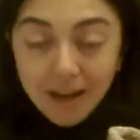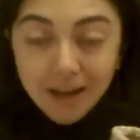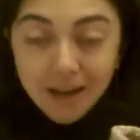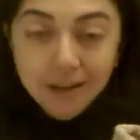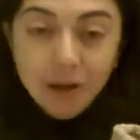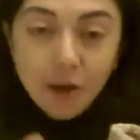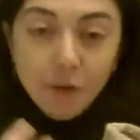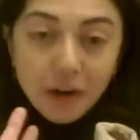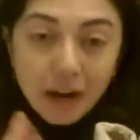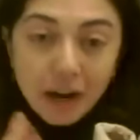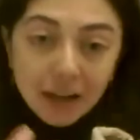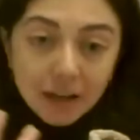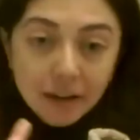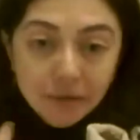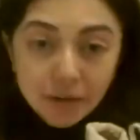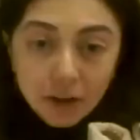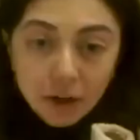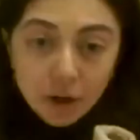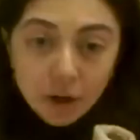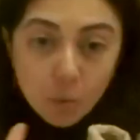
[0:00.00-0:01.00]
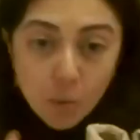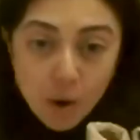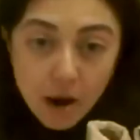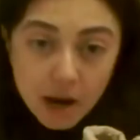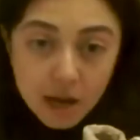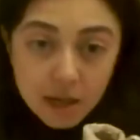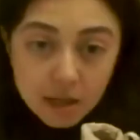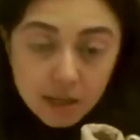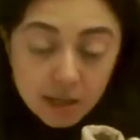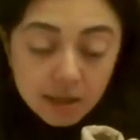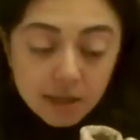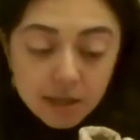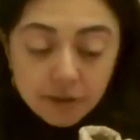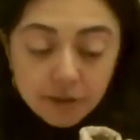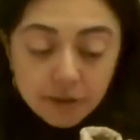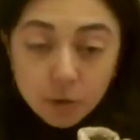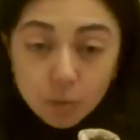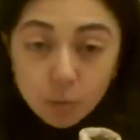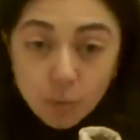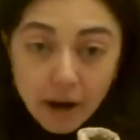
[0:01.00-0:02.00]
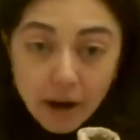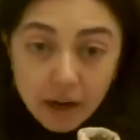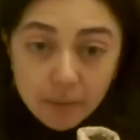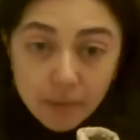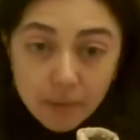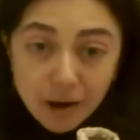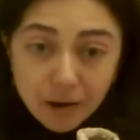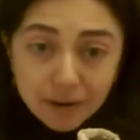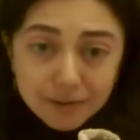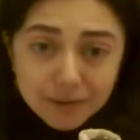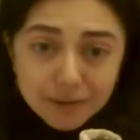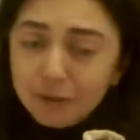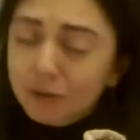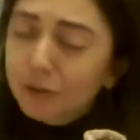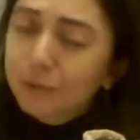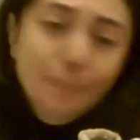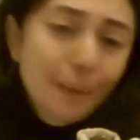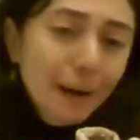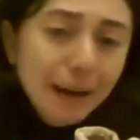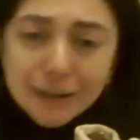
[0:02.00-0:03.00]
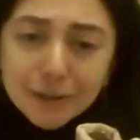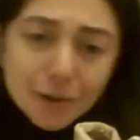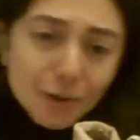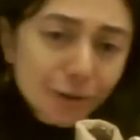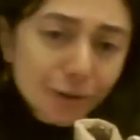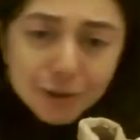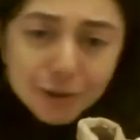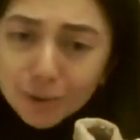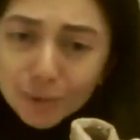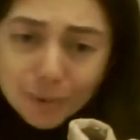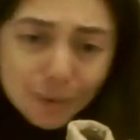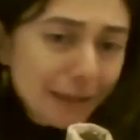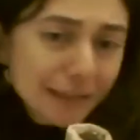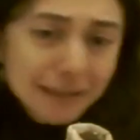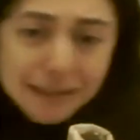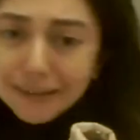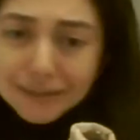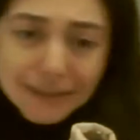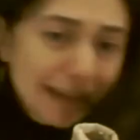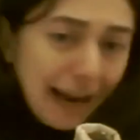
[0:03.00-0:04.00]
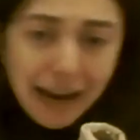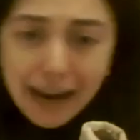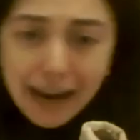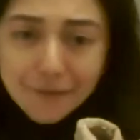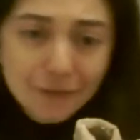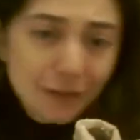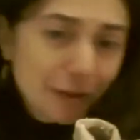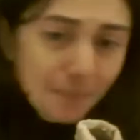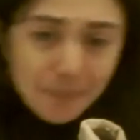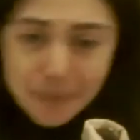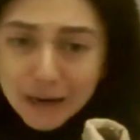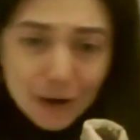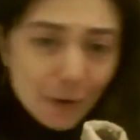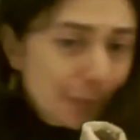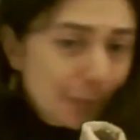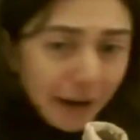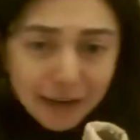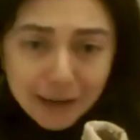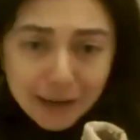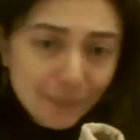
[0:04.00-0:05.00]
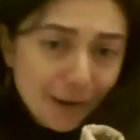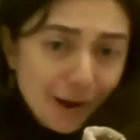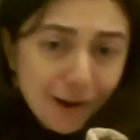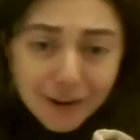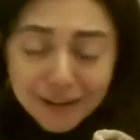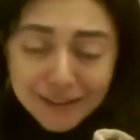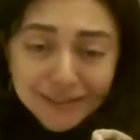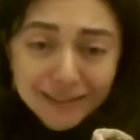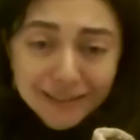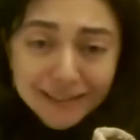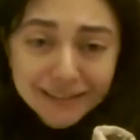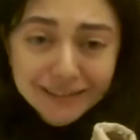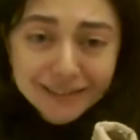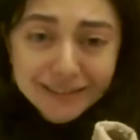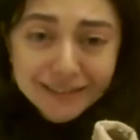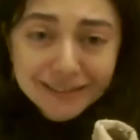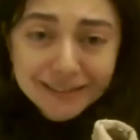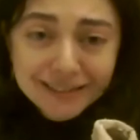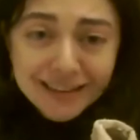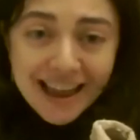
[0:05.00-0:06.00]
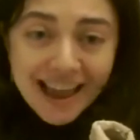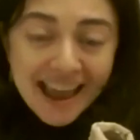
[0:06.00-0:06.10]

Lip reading: Now, I've kind of given it away in that these are wedding moccasins, but your story doesn't have to be wedding moccasins.